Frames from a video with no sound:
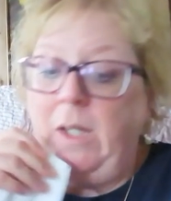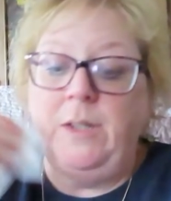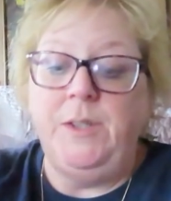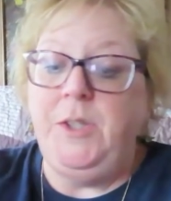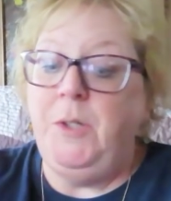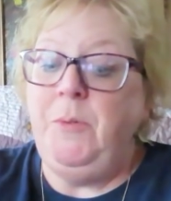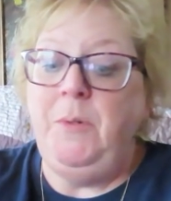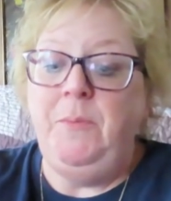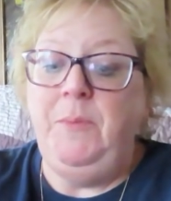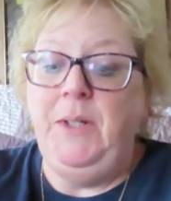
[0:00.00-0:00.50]

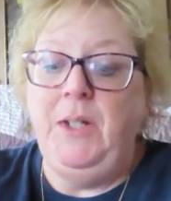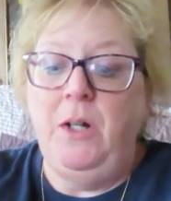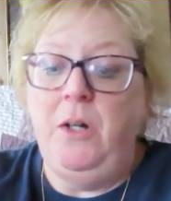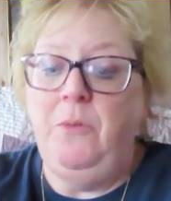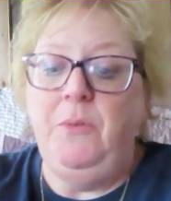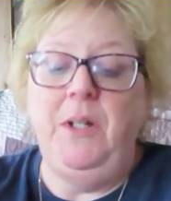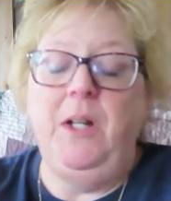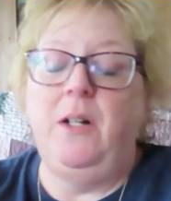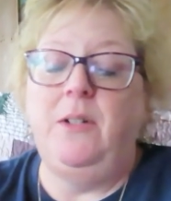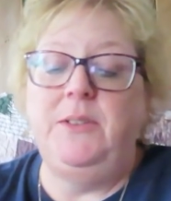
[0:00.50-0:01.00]
So when we go,
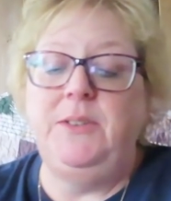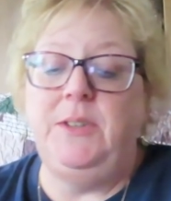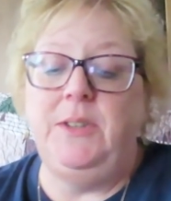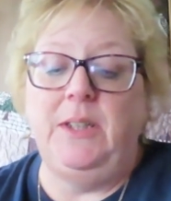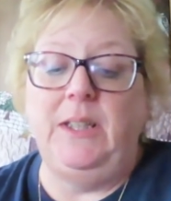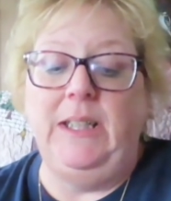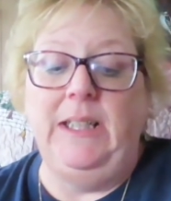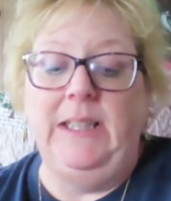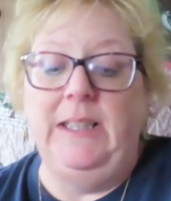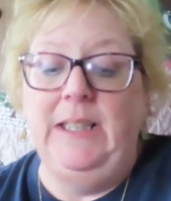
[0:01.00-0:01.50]
we always
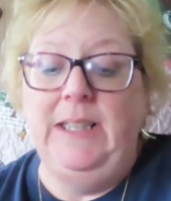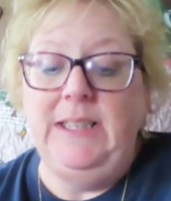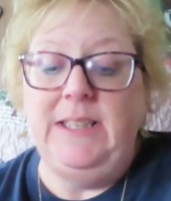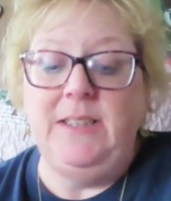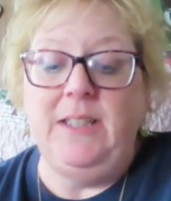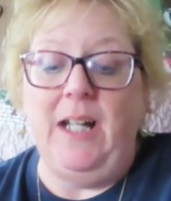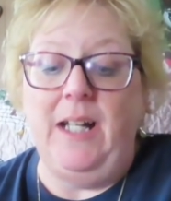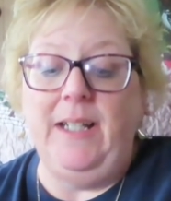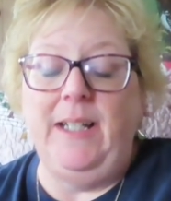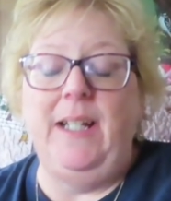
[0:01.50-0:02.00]
at
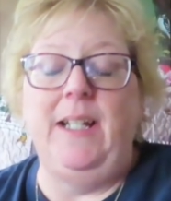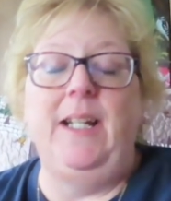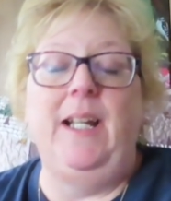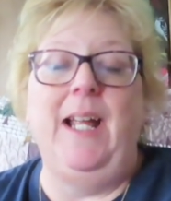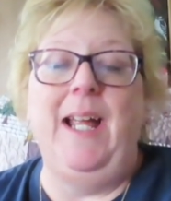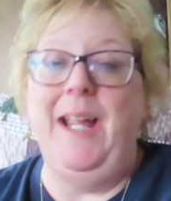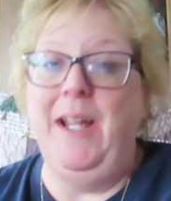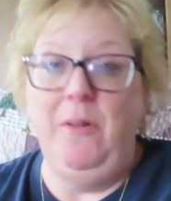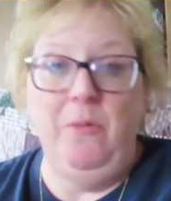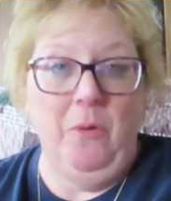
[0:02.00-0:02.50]
least got to get an
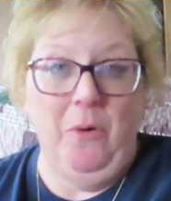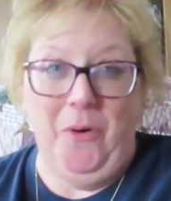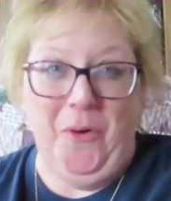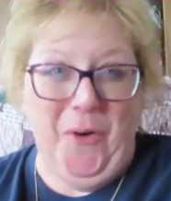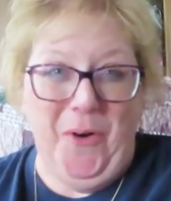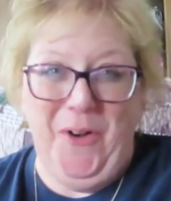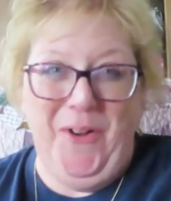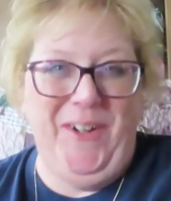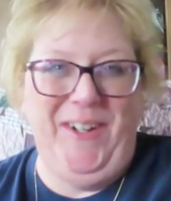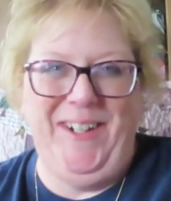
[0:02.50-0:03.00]
egg
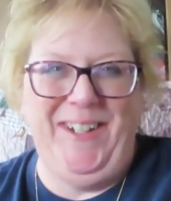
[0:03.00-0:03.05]
roll.